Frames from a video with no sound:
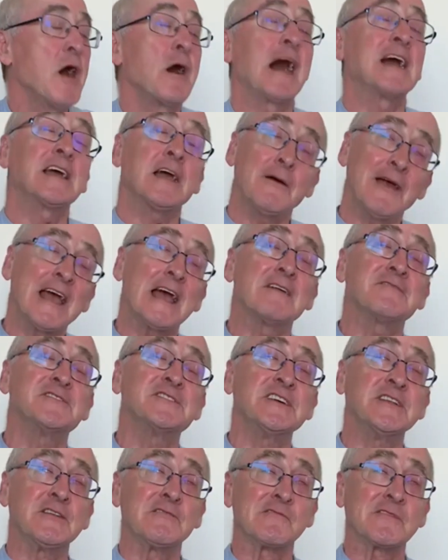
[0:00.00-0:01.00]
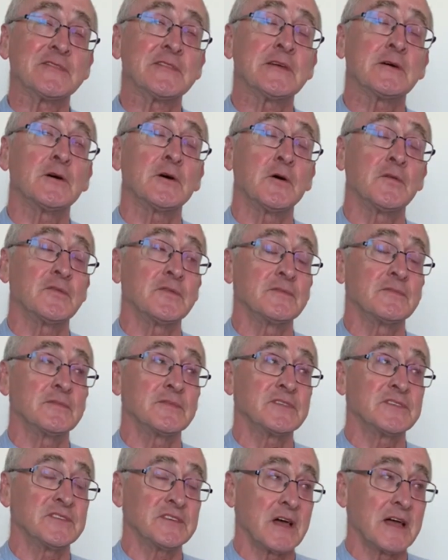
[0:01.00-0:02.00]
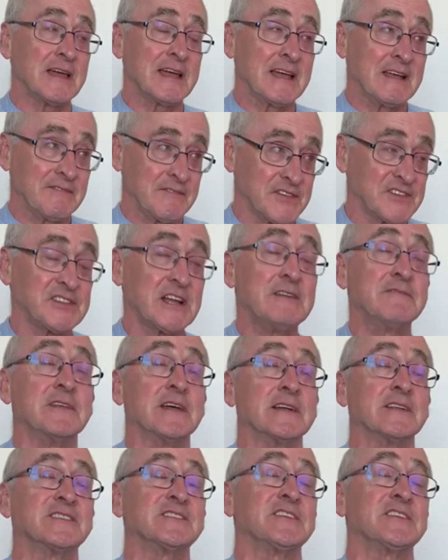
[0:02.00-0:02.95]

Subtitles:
I'm going out for dinner and on this evening